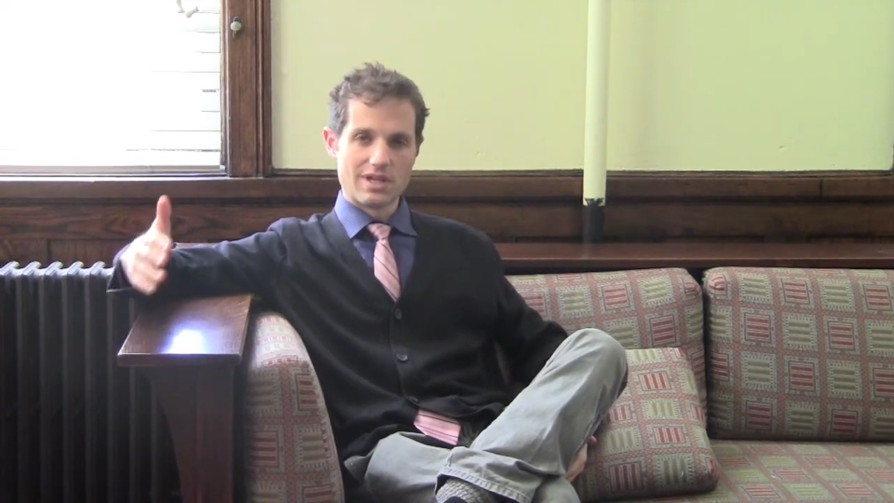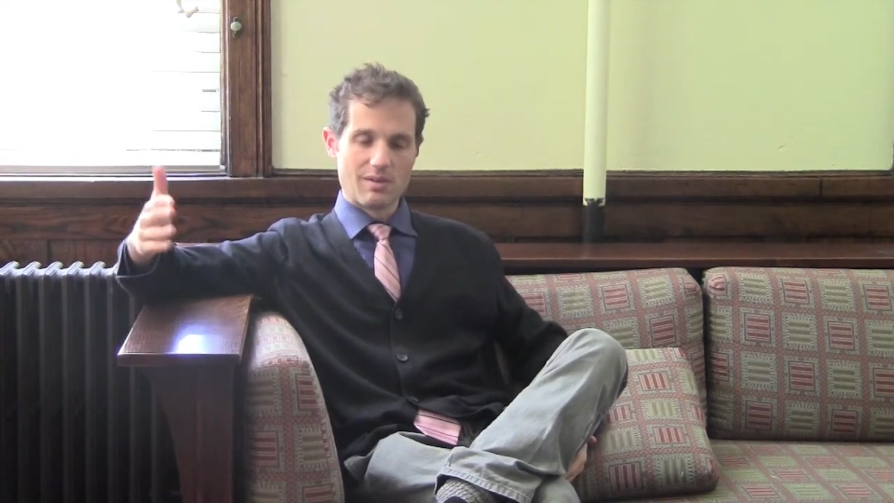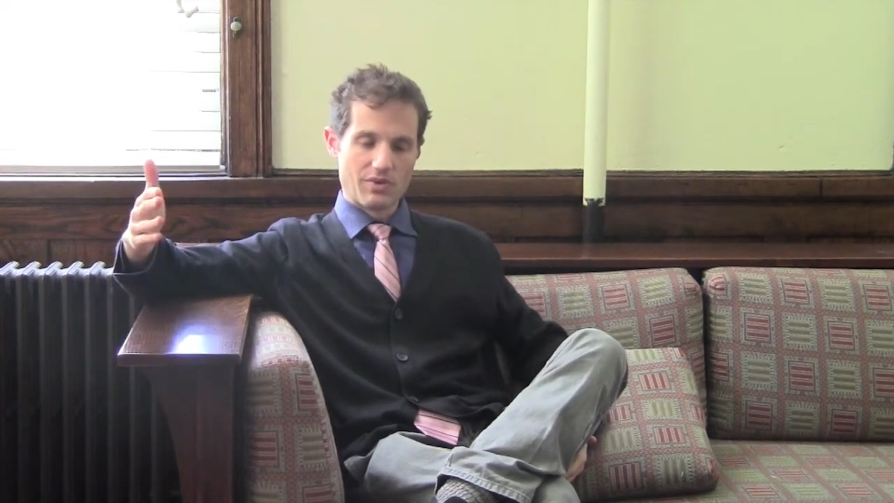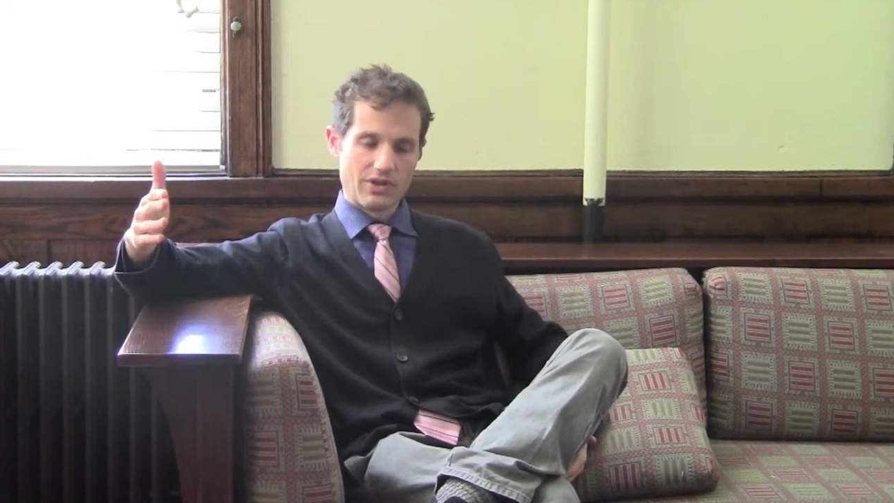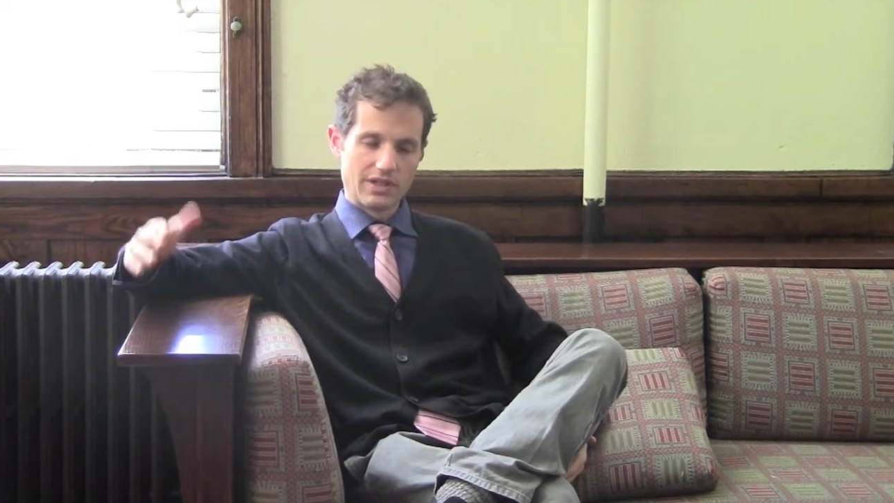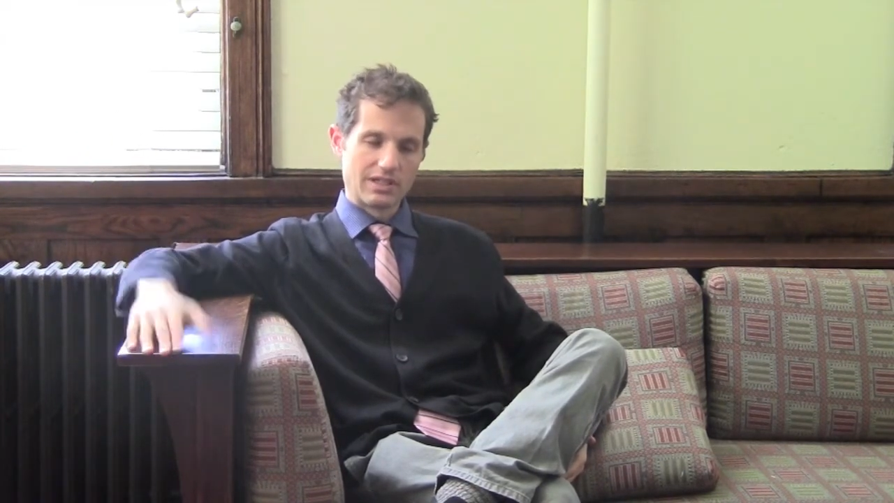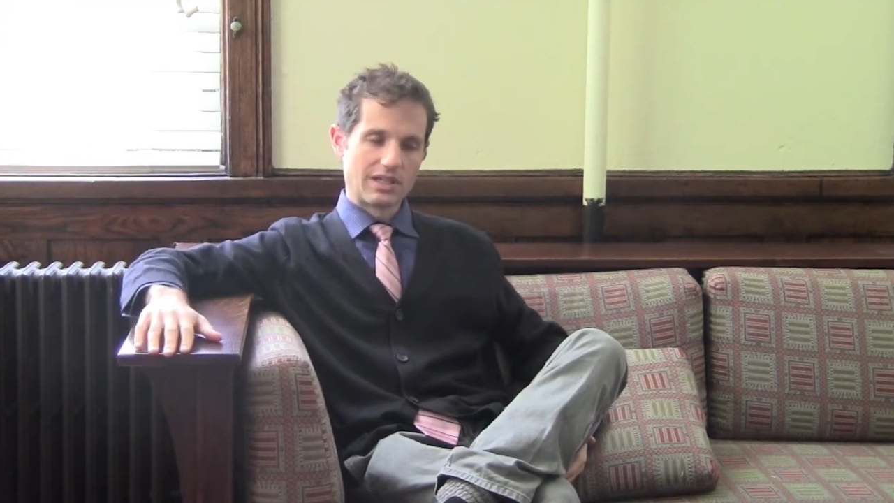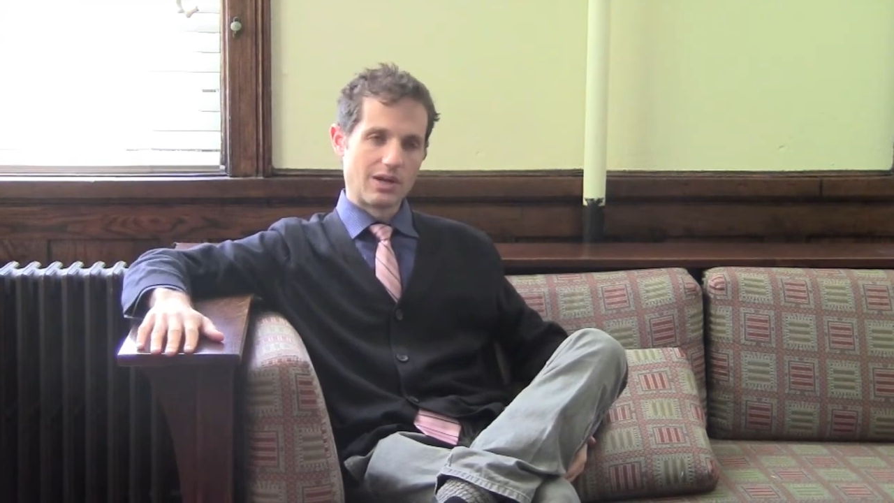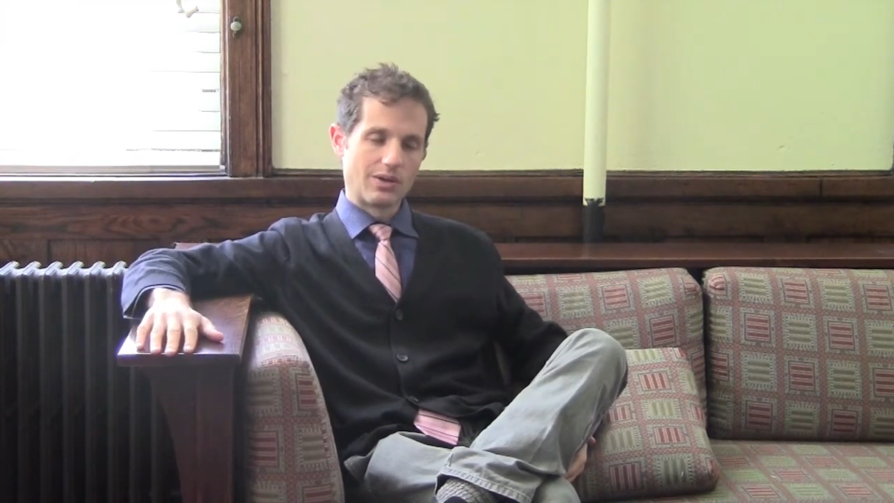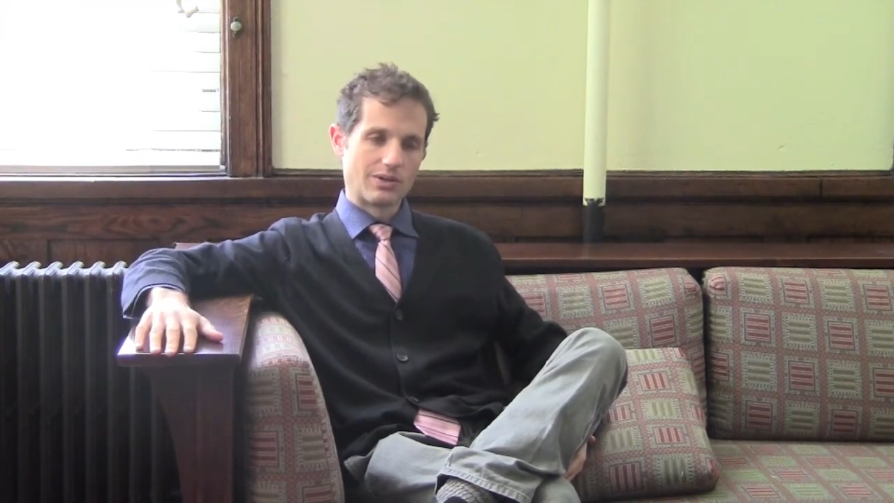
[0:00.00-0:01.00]
for
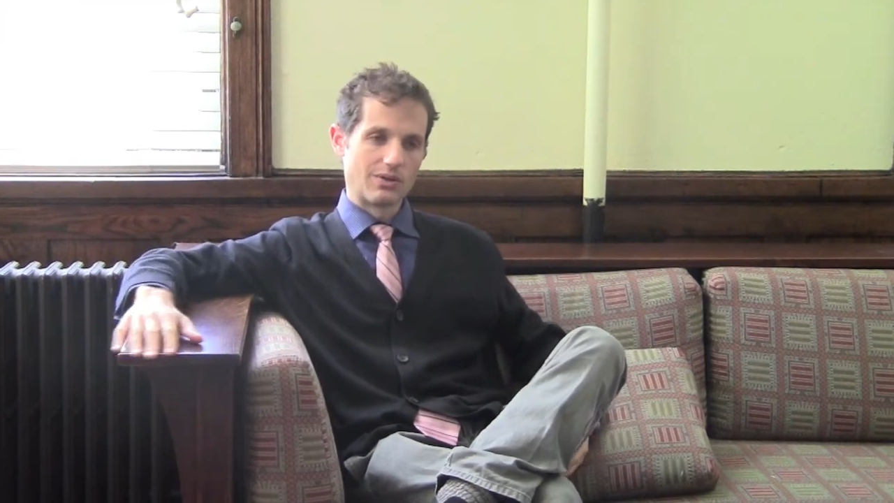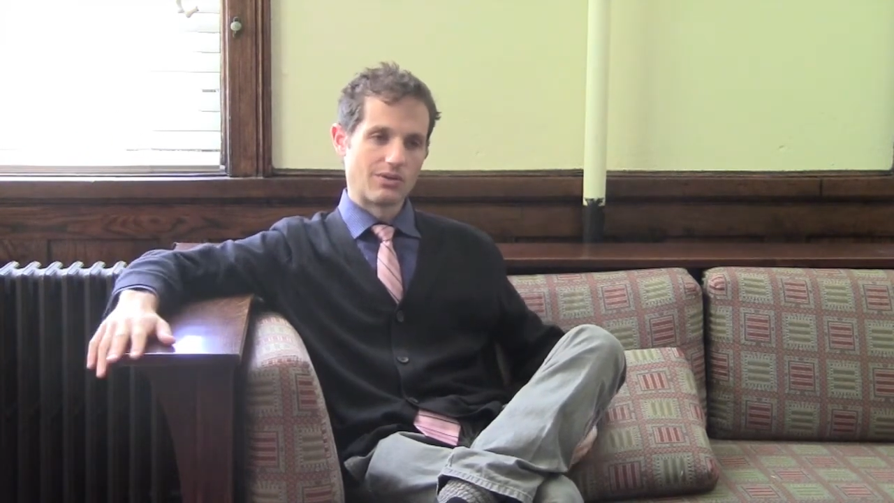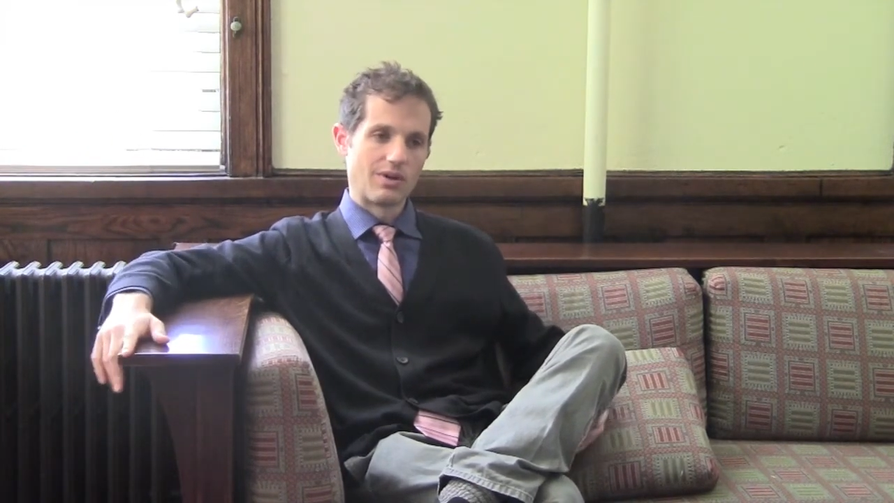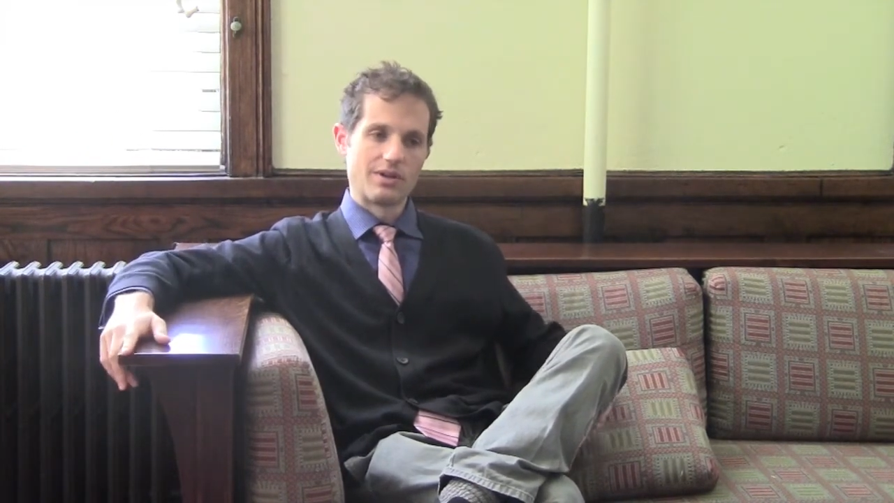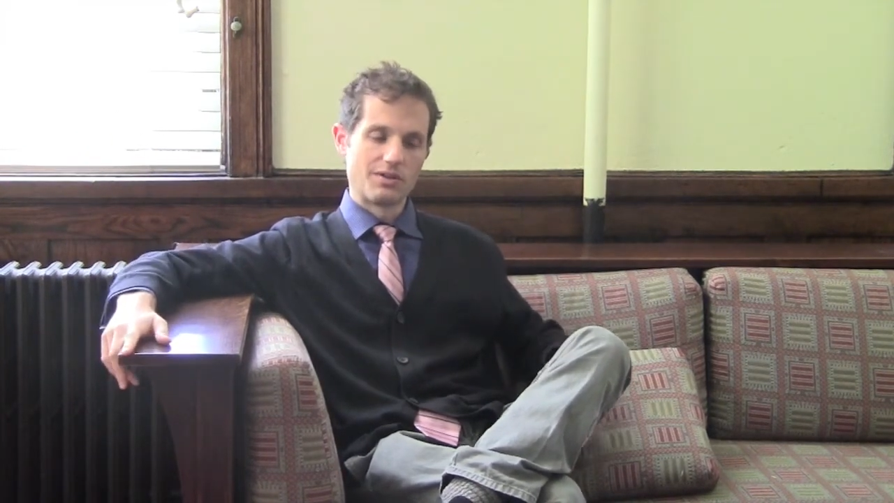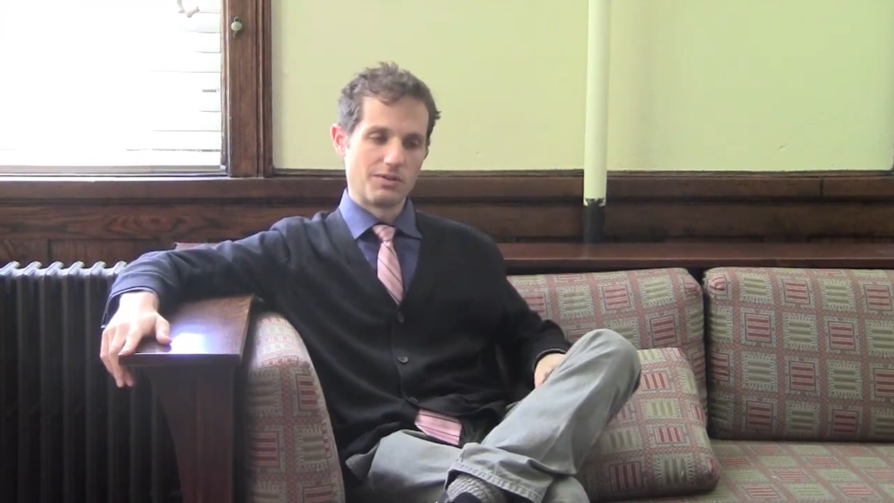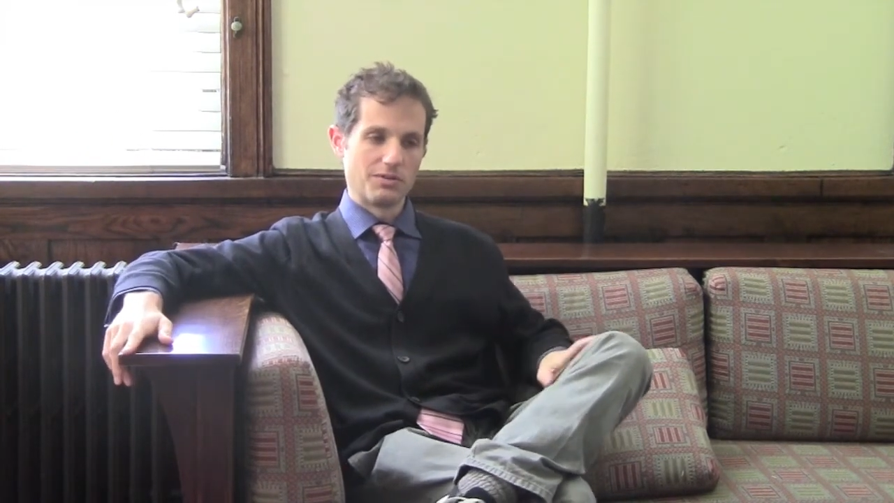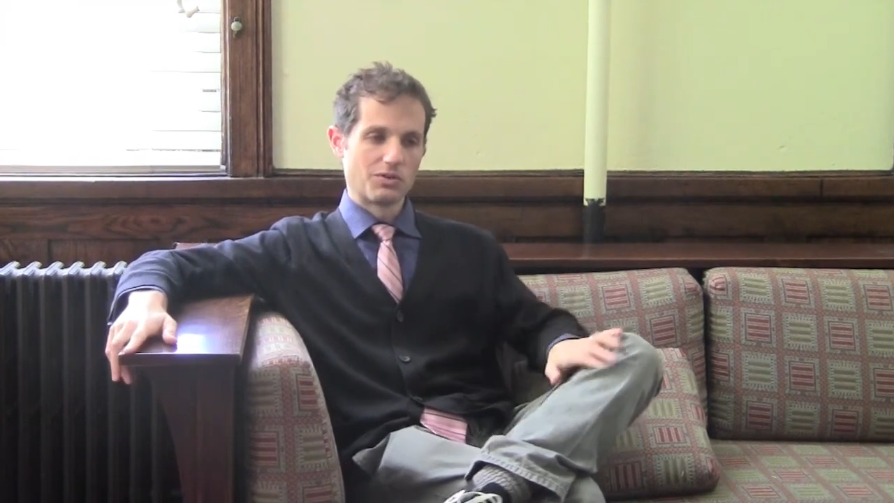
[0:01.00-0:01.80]
example, the character in